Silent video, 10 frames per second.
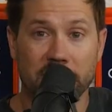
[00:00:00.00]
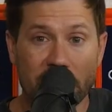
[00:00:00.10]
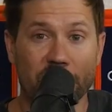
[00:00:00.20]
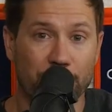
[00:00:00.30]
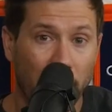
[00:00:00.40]

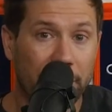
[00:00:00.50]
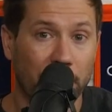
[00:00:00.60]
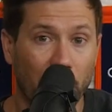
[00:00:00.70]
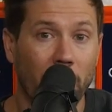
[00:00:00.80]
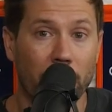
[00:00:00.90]
did spread
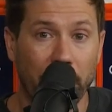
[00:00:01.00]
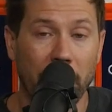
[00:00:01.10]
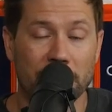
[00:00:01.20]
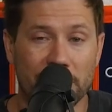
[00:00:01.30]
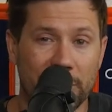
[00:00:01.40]
the ball
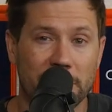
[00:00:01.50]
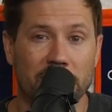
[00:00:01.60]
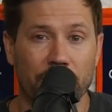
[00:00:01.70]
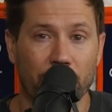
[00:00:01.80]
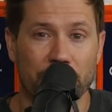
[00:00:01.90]
around to 6
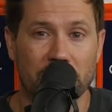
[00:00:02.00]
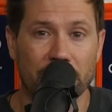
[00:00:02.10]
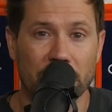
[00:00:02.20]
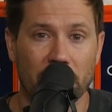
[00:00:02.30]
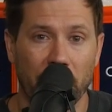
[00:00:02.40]
different
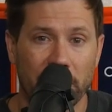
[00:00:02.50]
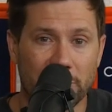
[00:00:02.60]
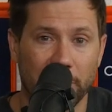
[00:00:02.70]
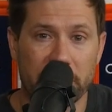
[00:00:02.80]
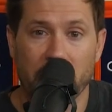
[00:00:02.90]
receiving
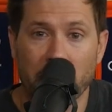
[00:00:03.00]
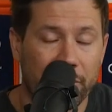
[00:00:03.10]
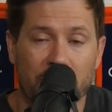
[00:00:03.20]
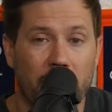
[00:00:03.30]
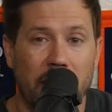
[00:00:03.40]
targets, but none
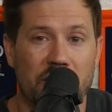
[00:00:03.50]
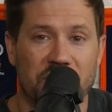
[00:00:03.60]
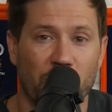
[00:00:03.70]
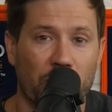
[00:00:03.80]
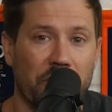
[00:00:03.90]
of them
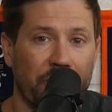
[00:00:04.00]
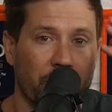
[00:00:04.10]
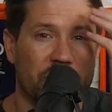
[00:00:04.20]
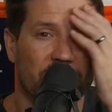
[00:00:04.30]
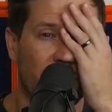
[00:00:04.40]
managed more than
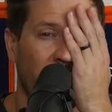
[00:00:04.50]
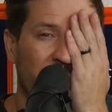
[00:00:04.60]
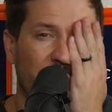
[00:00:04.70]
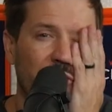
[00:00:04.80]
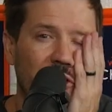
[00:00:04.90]
32
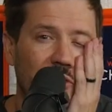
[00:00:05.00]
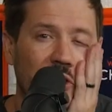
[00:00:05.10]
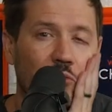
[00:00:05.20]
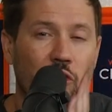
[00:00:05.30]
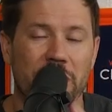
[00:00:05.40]
yards
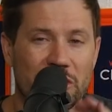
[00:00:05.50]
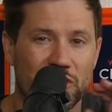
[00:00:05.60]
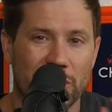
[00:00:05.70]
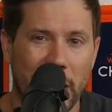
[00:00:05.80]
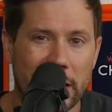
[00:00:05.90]
receiving. Rookie
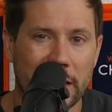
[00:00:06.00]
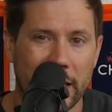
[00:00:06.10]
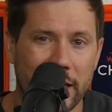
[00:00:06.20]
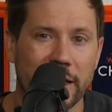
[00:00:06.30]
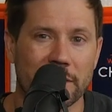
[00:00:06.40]
Jaden
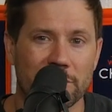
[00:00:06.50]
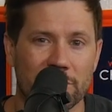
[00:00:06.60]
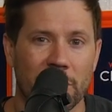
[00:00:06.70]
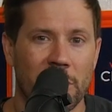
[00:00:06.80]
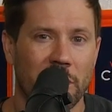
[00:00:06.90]

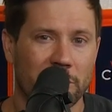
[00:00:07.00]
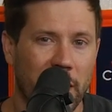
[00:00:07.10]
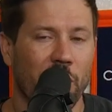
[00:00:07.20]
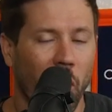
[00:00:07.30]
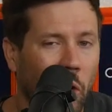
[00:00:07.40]
Higgins
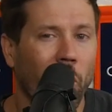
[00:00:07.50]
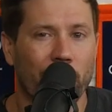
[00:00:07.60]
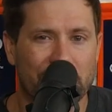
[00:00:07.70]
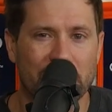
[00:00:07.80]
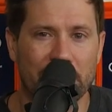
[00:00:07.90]
led all
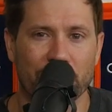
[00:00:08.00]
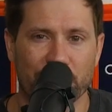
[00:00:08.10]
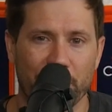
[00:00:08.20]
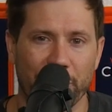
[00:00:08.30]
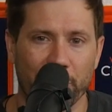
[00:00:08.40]
receivers
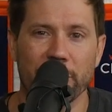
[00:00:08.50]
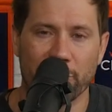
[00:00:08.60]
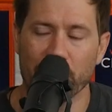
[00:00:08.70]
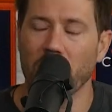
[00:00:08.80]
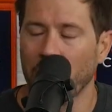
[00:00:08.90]
with
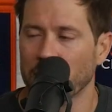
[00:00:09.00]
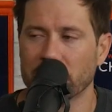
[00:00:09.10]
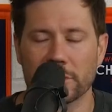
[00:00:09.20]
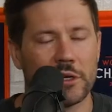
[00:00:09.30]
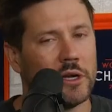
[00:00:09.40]
32
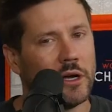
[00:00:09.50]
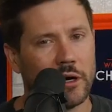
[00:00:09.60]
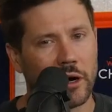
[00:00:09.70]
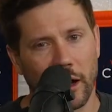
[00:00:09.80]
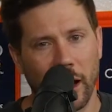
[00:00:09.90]
yards.
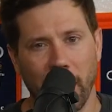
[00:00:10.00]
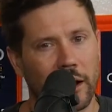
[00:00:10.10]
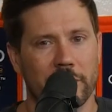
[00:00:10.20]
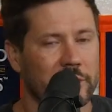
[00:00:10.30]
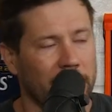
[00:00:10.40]

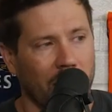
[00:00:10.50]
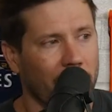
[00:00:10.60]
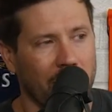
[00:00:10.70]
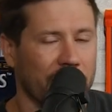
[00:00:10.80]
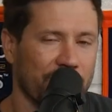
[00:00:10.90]
I
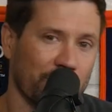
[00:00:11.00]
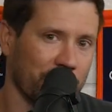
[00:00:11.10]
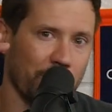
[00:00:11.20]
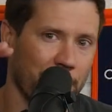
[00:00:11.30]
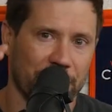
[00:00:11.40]
guess there's
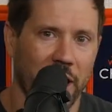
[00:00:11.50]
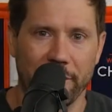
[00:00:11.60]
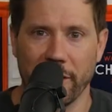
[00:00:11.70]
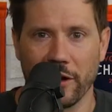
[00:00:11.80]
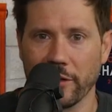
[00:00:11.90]
some
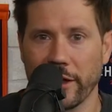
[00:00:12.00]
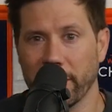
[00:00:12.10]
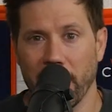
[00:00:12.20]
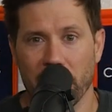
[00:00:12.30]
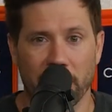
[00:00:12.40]
upside there. Like,
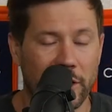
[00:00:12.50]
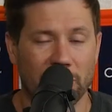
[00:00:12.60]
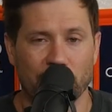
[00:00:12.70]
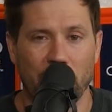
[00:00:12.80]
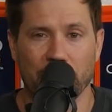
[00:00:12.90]
hey,
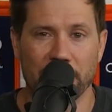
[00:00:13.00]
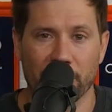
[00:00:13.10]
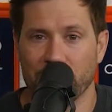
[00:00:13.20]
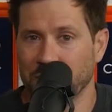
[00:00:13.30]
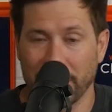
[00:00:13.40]
Higgins might be
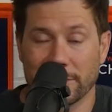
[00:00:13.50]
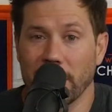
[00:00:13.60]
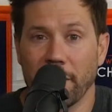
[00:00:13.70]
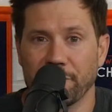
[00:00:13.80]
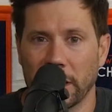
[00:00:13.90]
good, but that's
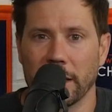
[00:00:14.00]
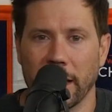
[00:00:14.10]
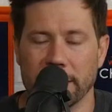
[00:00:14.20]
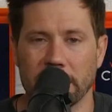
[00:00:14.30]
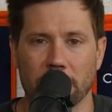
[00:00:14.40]
not fucking
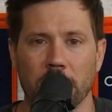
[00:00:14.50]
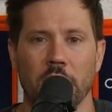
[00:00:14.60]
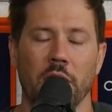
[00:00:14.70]
ideal.